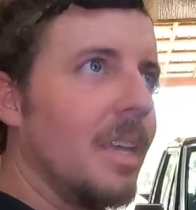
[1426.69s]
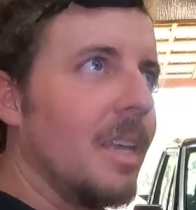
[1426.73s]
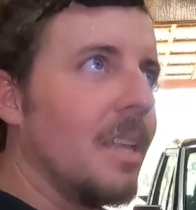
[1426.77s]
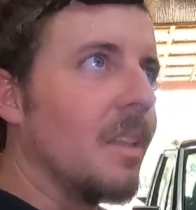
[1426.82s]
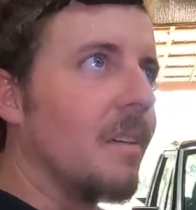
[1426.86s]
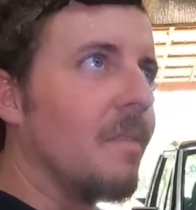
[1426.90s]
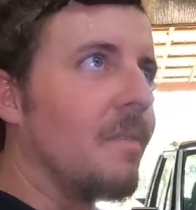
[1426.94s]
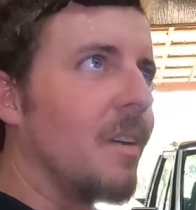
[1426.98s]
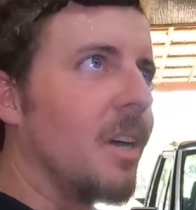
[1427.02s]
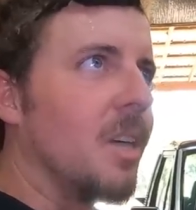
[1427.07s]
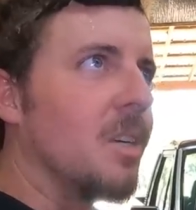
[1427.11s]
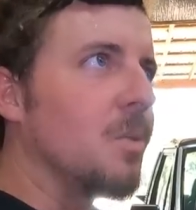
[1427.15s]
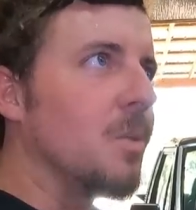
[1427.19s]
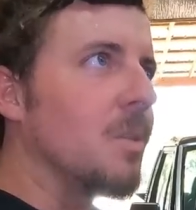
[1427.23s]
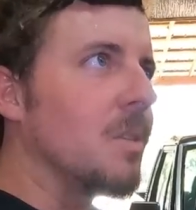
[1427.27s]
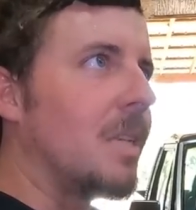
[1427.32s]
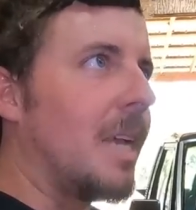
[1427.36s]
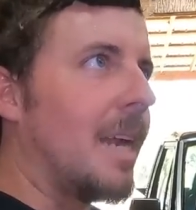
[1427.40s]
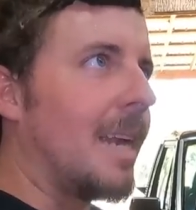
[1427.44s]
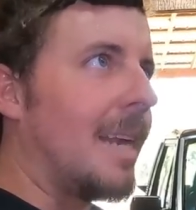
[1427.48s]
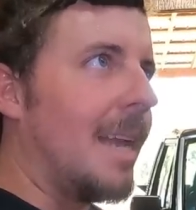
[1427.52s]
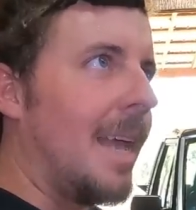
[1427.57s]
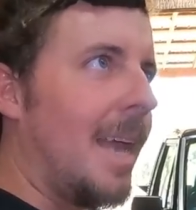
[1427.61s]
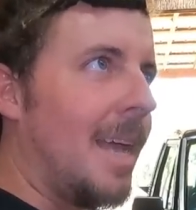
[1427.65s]
The first one's
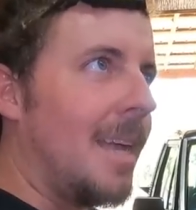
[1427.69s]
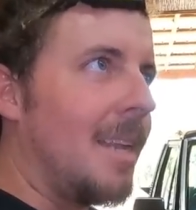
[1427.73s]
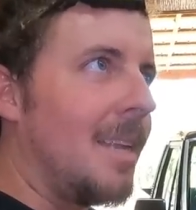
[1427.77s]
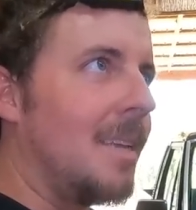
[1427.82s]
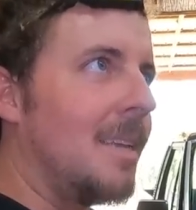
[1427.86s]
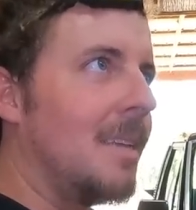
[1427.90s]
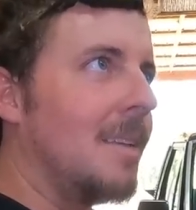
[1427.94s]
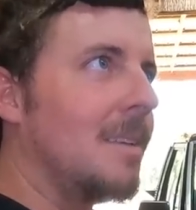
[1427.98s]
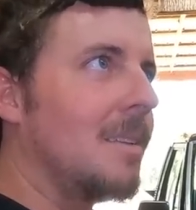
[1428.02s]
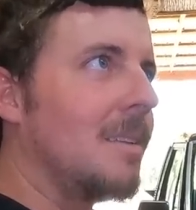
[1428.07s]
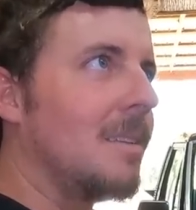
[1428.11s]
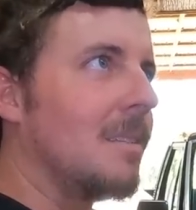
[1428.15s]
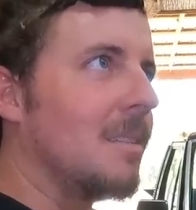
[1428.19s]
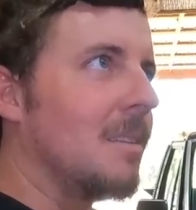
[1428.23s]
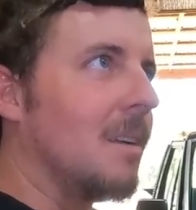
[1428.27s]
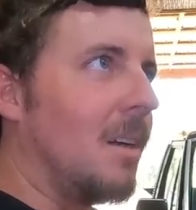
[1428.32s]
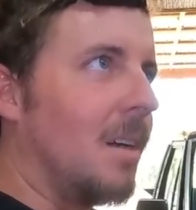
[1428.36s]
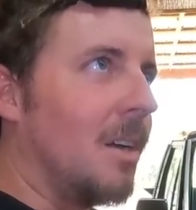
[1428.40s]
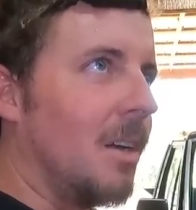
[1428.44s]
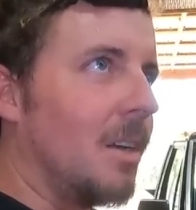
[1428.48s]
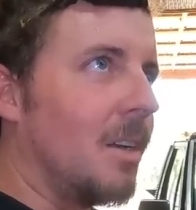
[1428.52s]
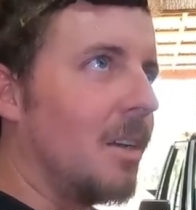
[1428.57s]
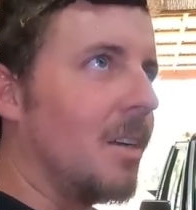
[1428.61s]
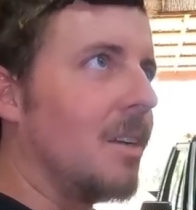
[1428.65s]
like 90,
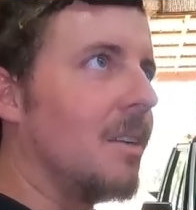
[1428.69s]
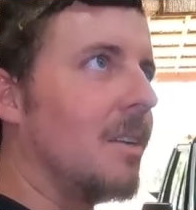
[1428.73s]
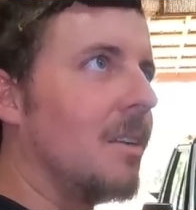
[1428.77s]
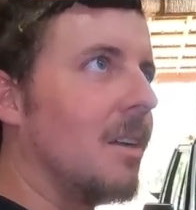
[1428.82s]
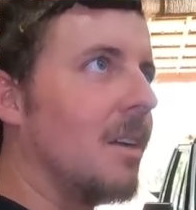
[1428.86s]
100,